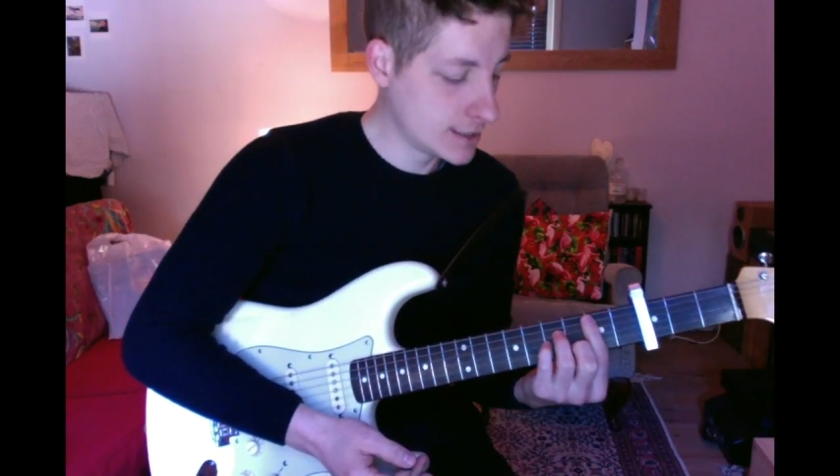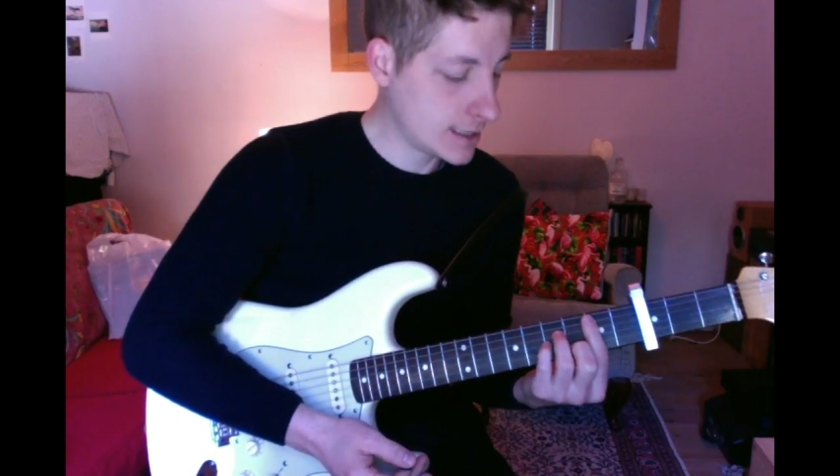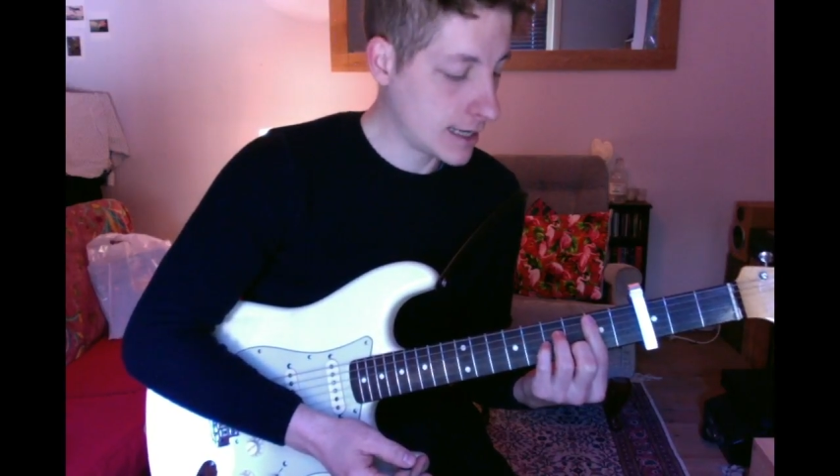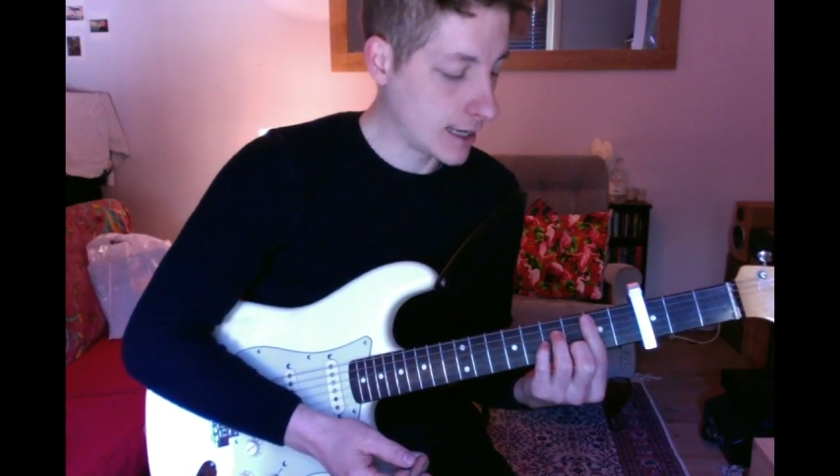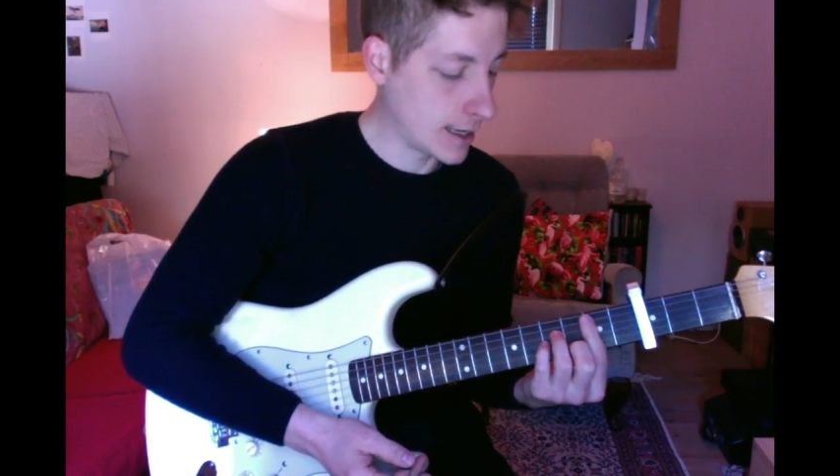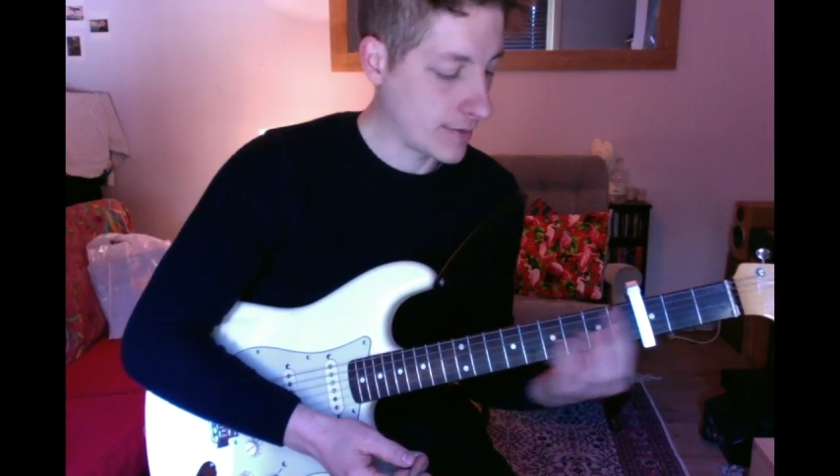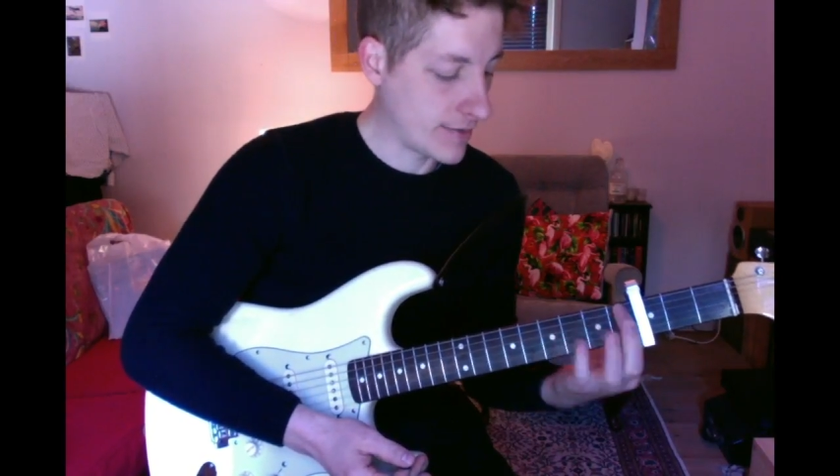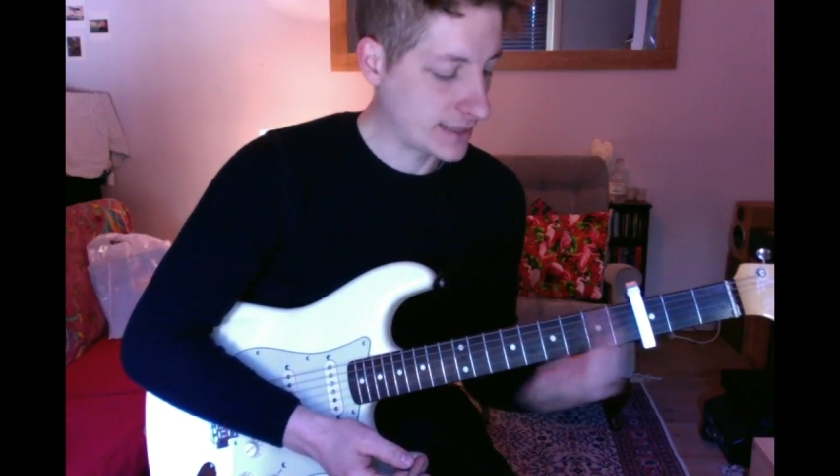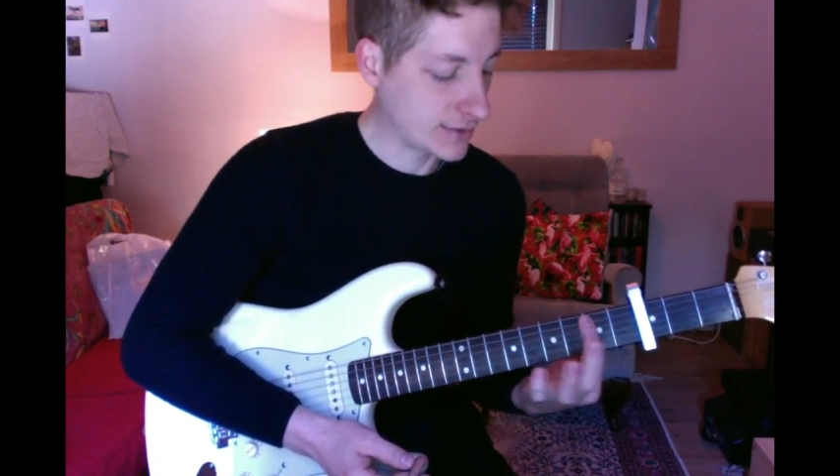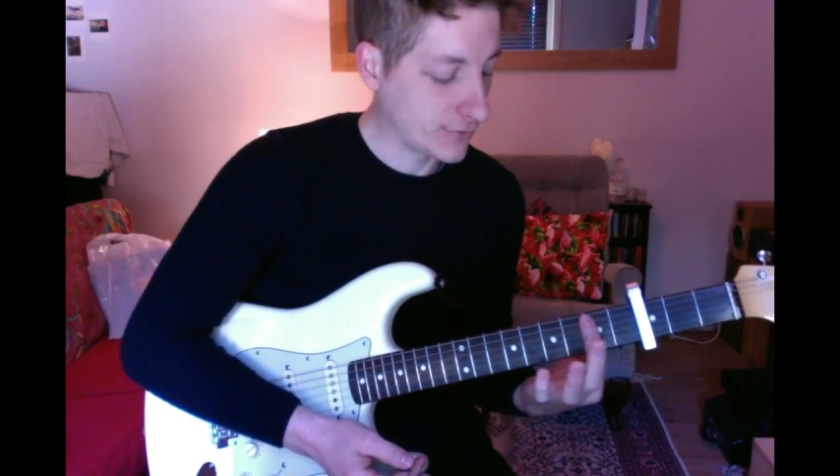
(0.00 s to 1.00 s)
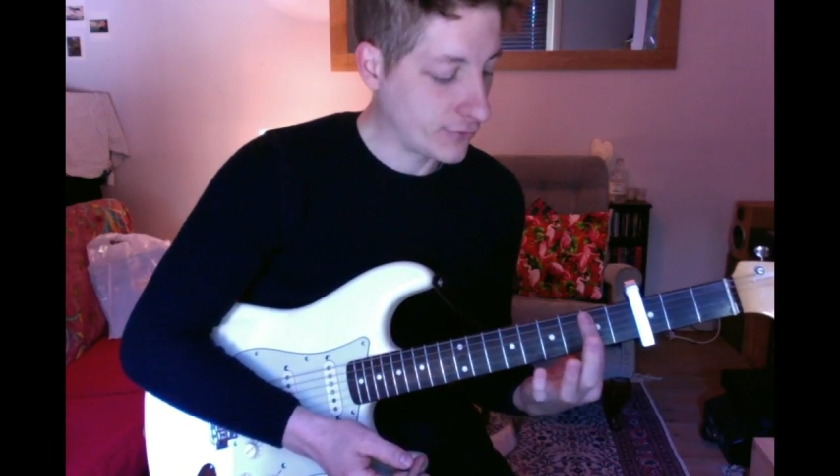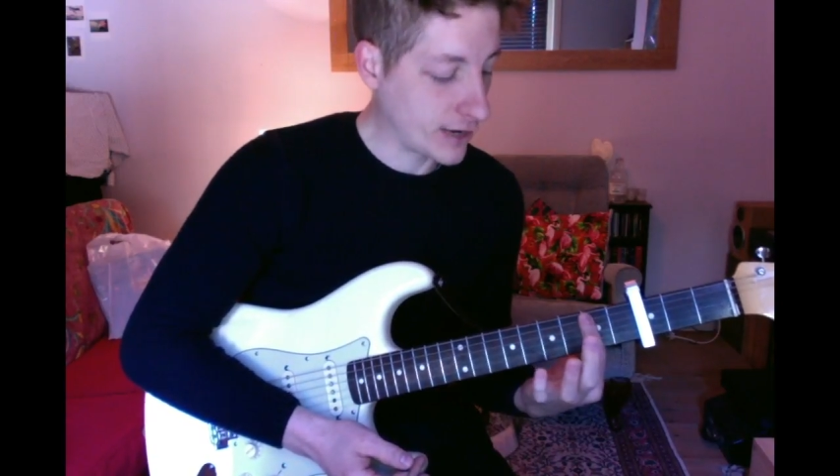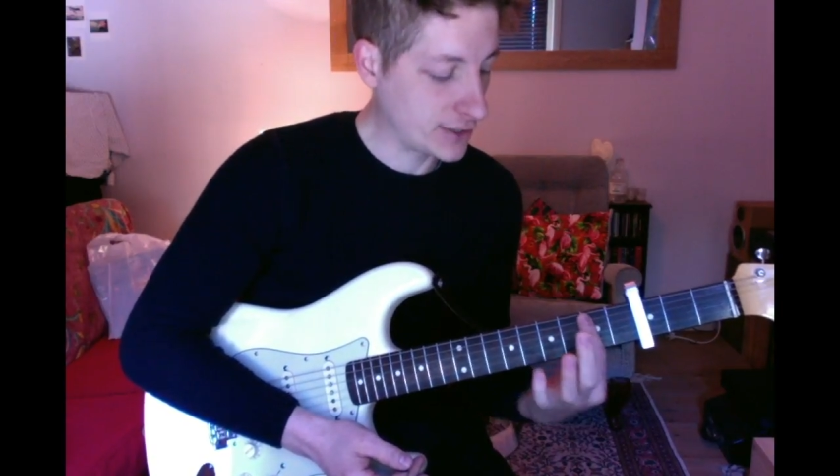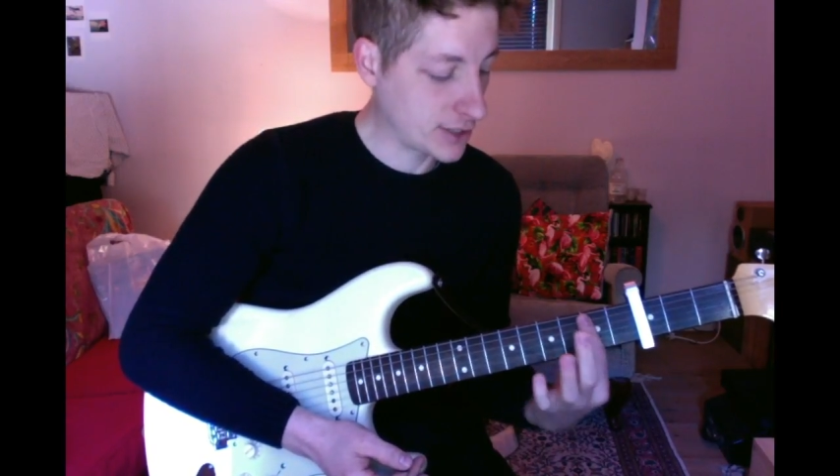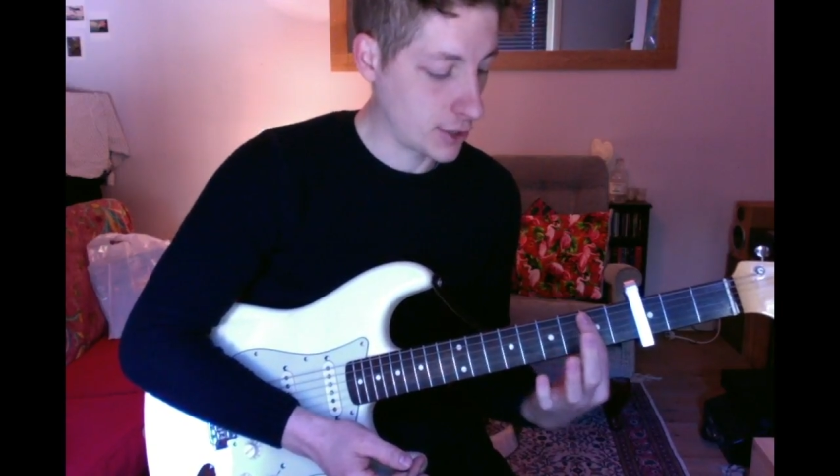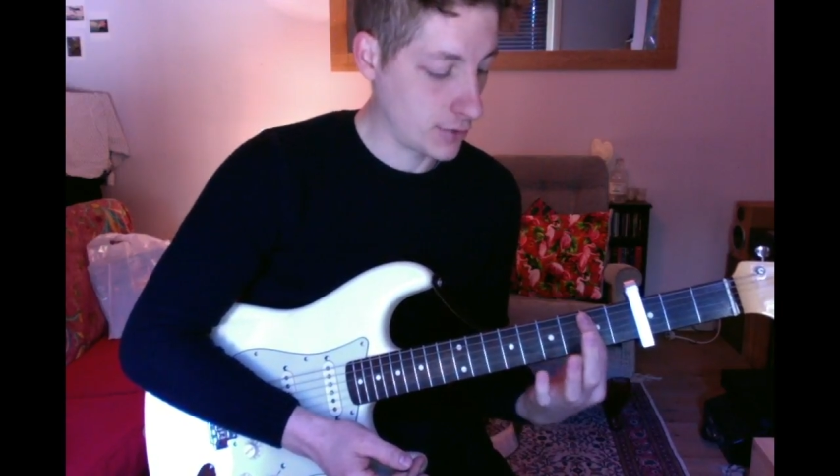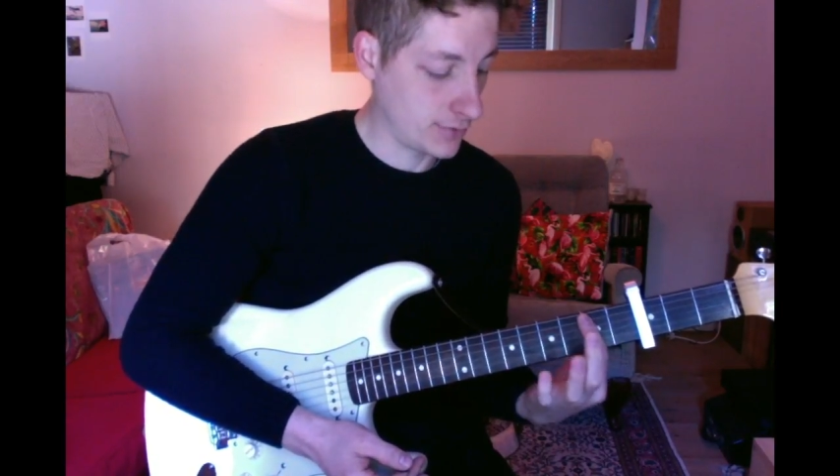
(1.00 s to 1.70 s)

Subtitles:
And that's on fret 2.